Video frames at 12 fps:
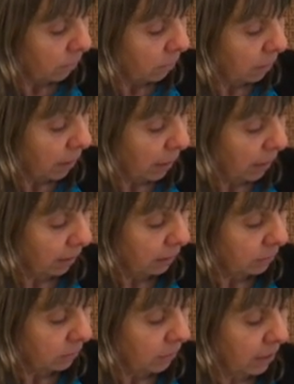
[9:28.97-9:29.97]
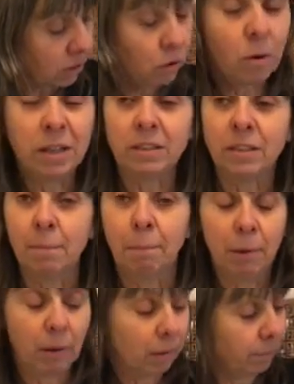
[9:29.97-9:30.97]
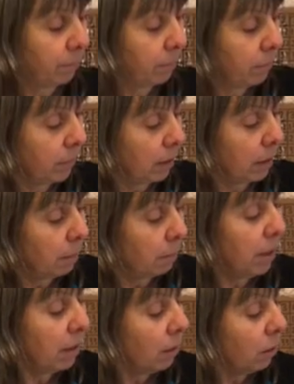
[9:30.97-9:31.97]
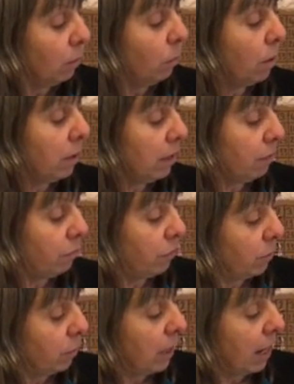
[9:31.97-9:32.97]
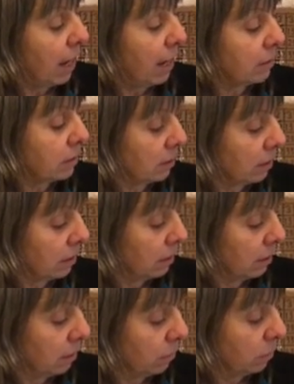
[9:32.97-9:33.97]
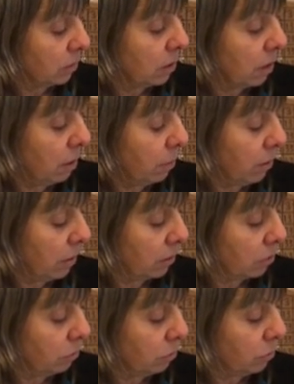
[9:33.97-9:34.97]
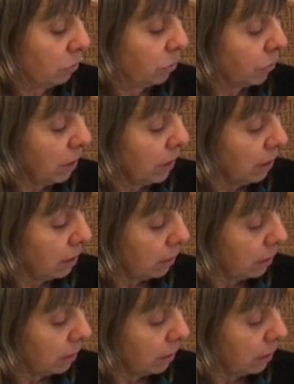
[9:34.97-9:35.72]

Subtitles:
Okay, so that's quite simple. But what if we'll start with our 223,